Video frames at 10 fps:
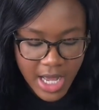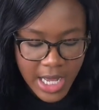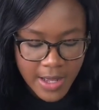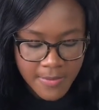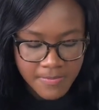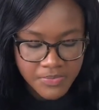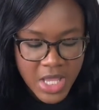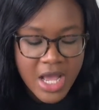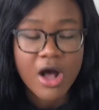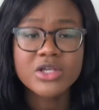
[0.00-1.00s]

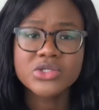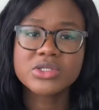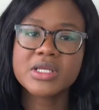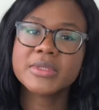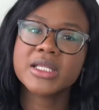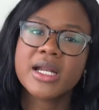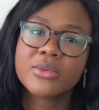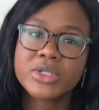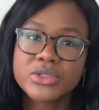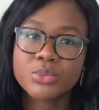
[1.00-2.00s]
Also, something that I
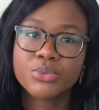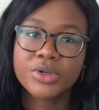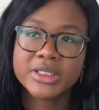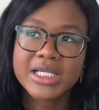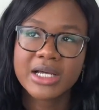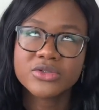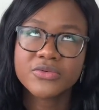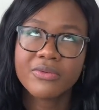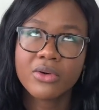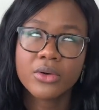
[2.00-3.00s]
wanted to point out
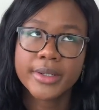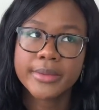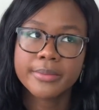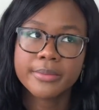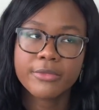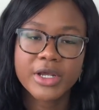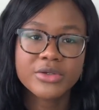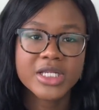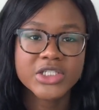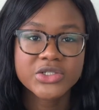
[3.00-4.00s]
for
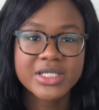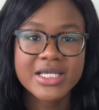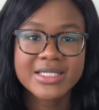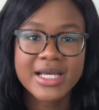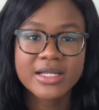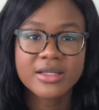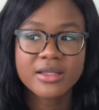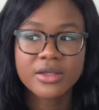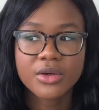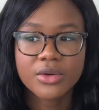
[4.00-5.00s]
regulation is that
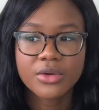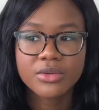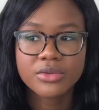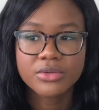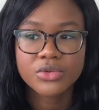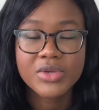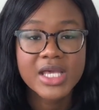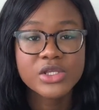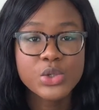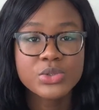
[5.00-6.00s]
you
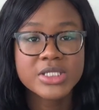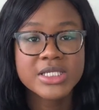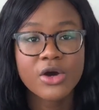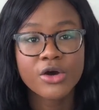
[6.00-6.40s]
can use the